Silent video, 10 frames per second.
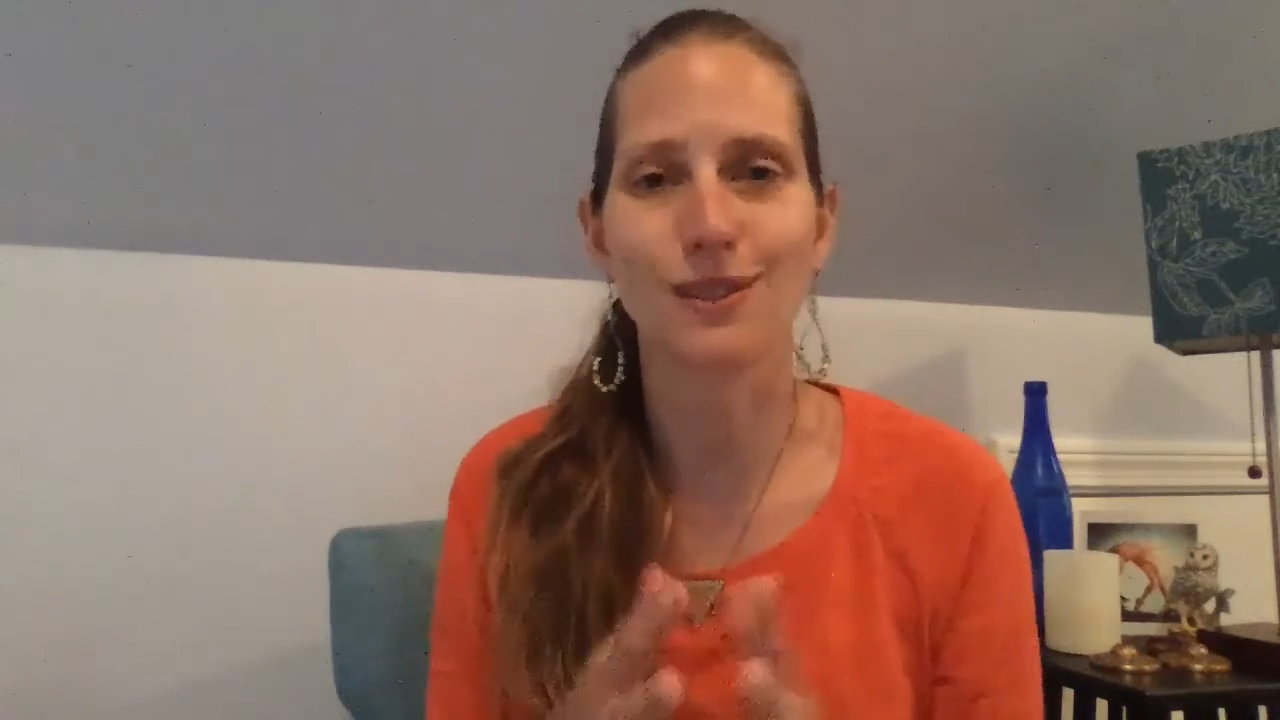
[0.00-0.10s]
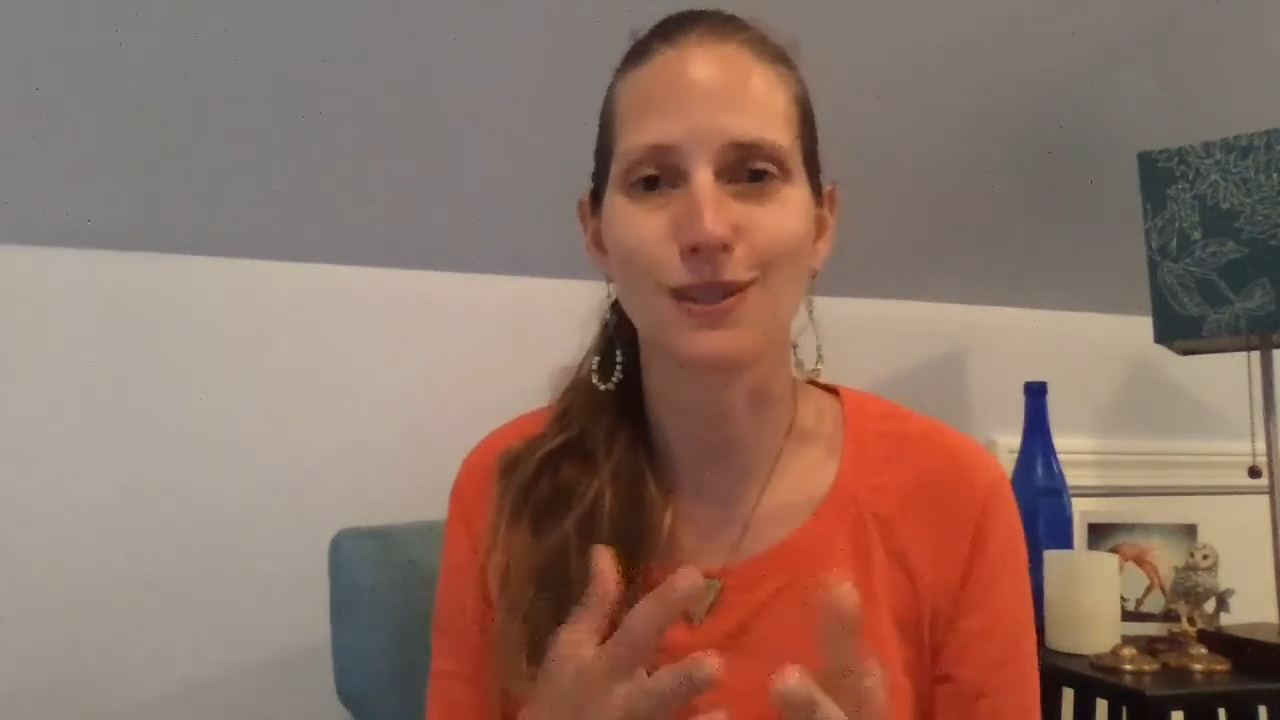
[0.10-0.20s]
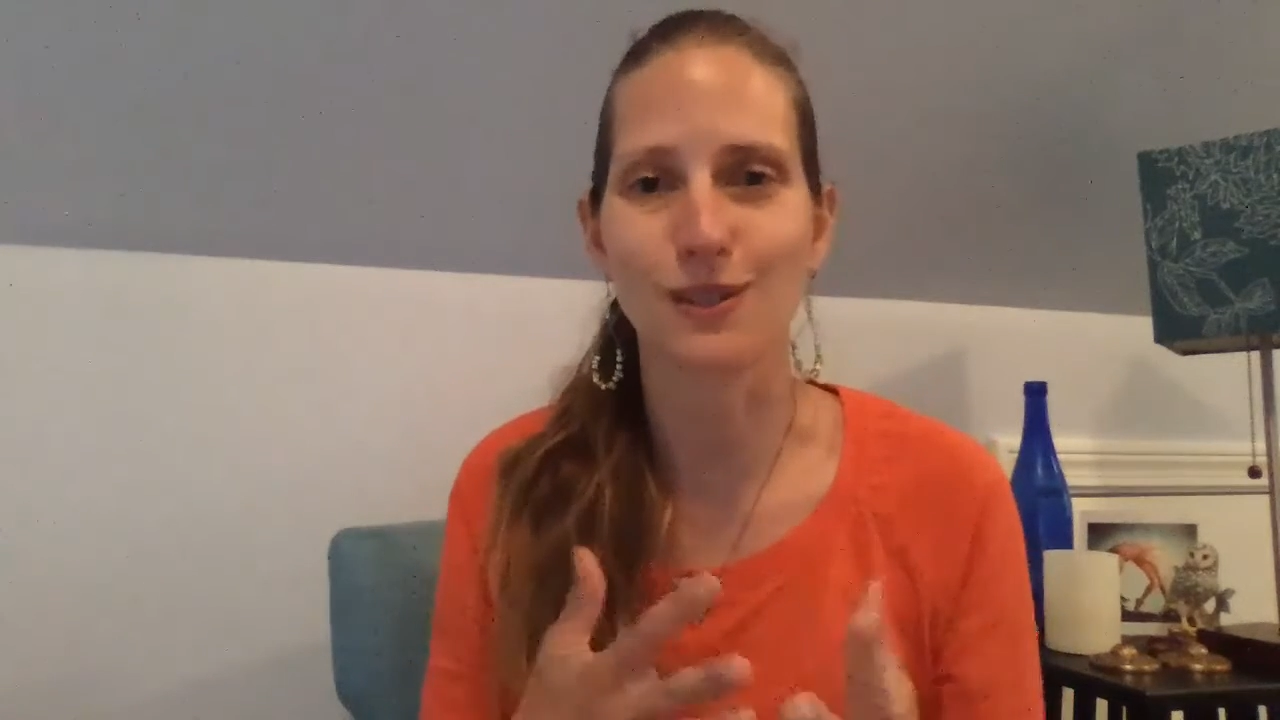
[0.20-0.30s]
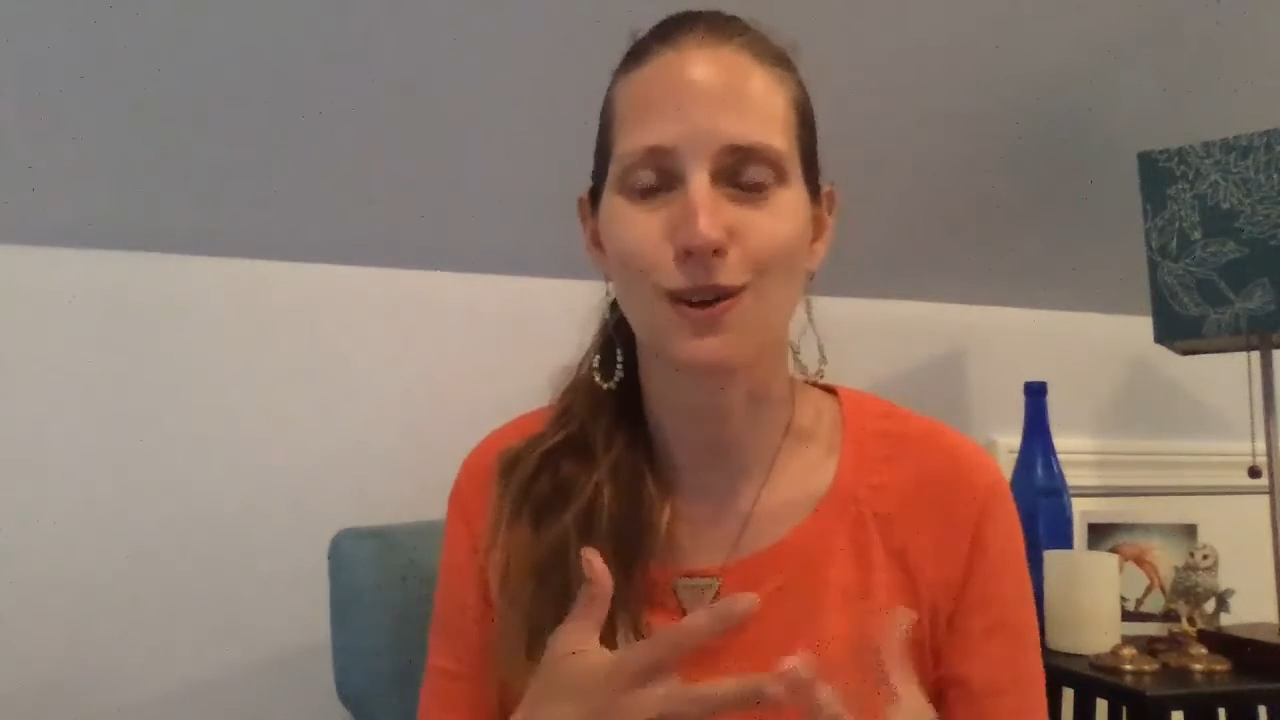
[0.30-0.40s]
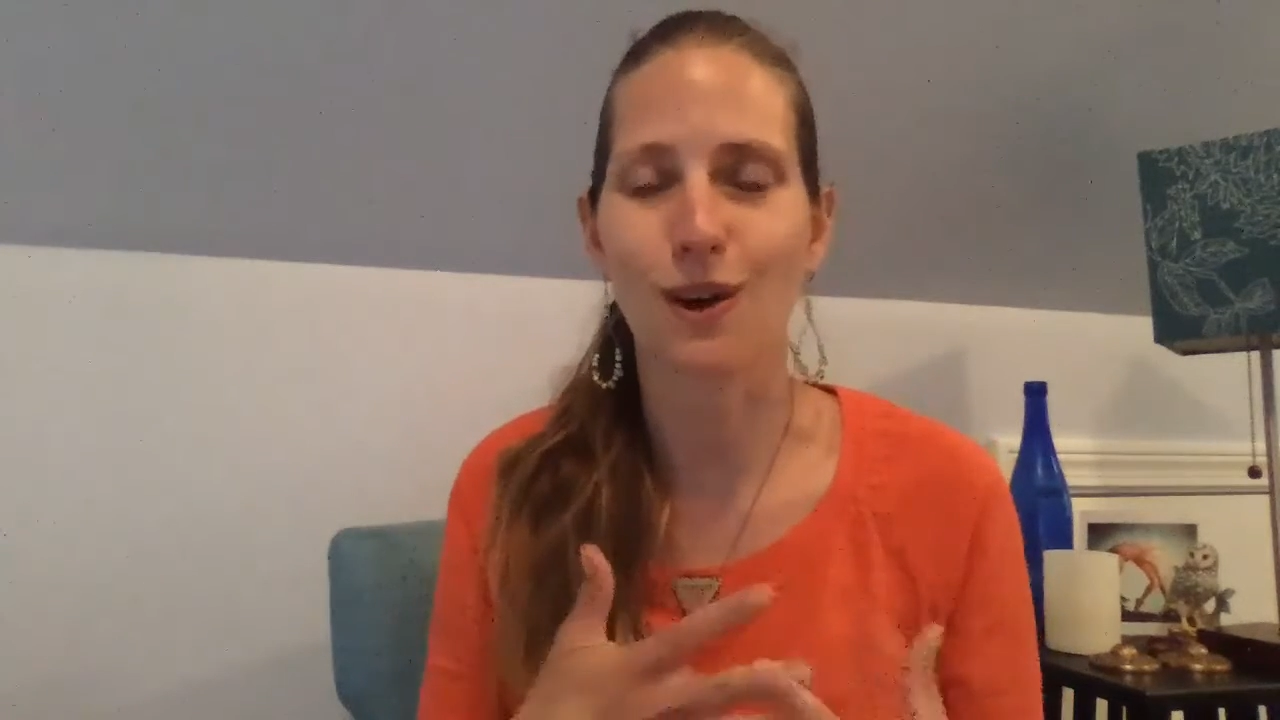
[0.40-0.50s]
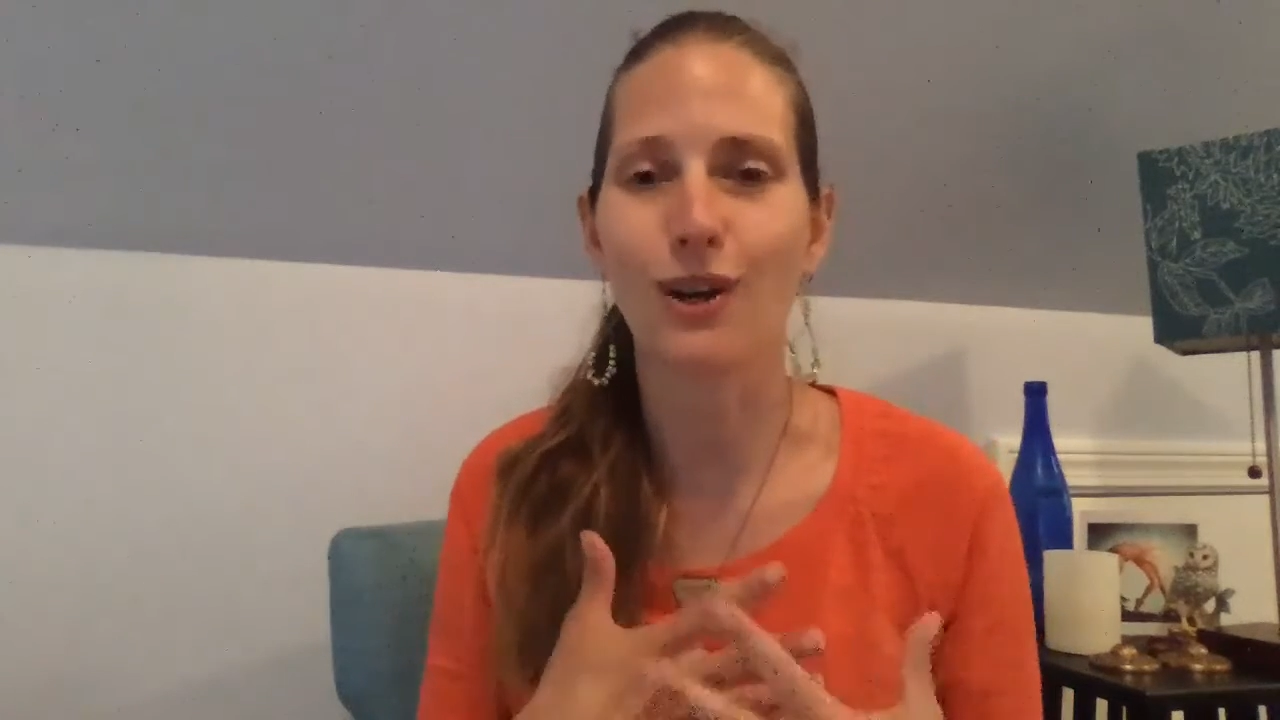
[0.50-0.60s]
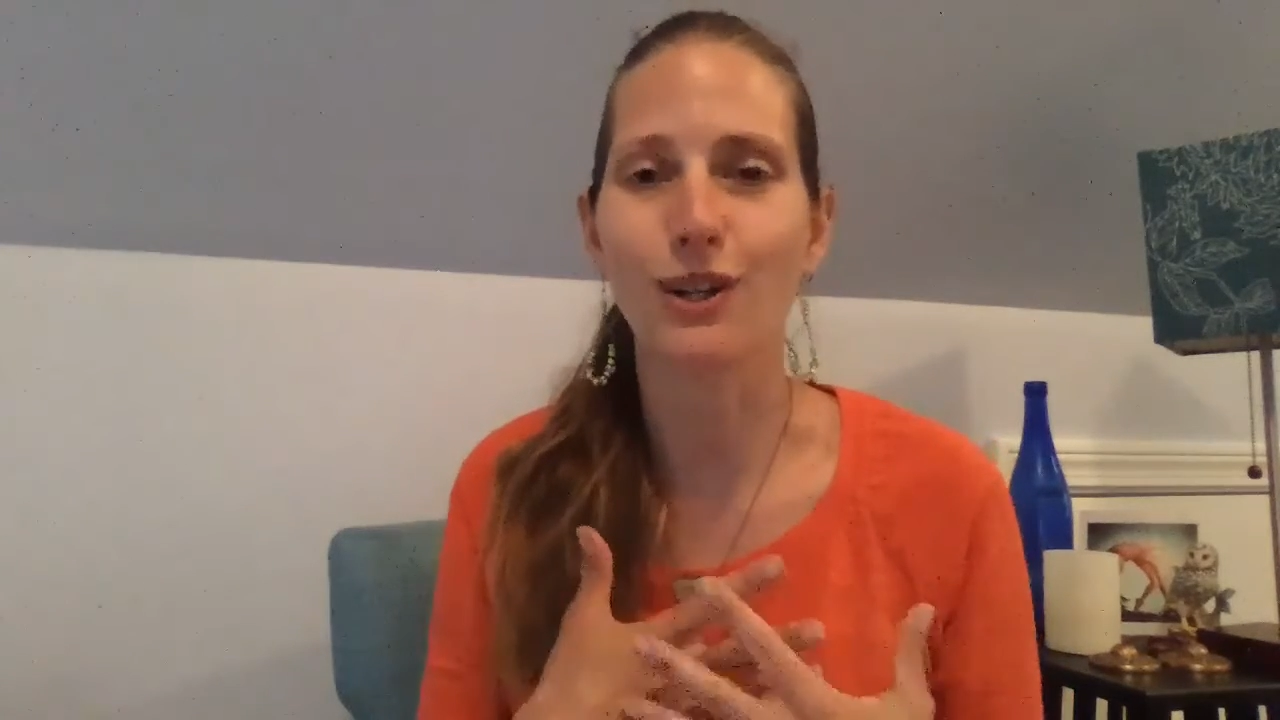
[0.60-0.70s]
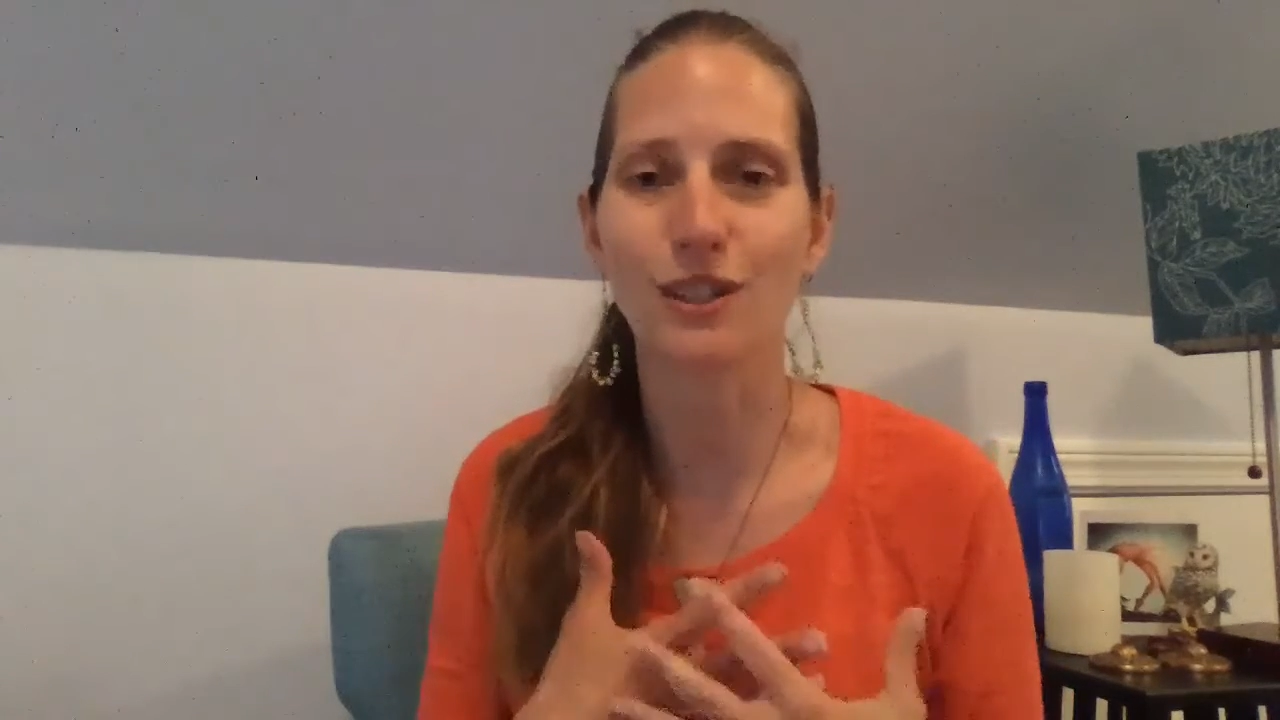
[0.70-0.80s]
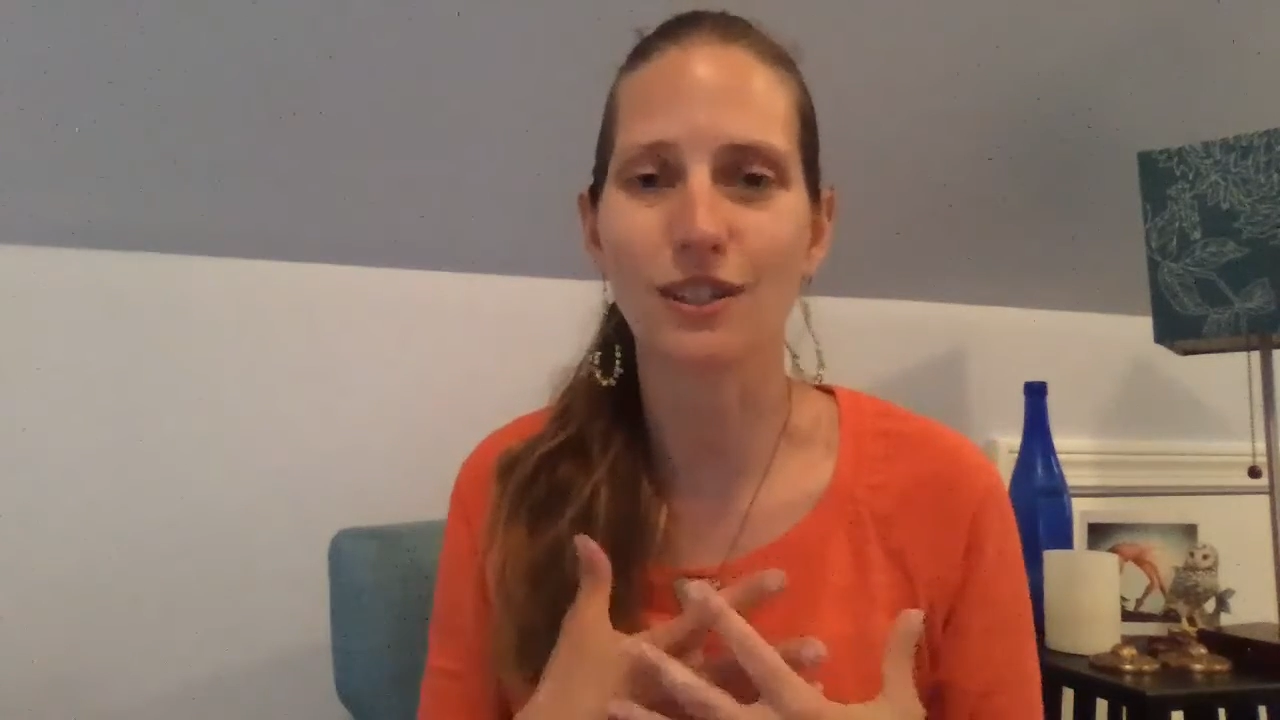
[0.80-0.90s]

this heart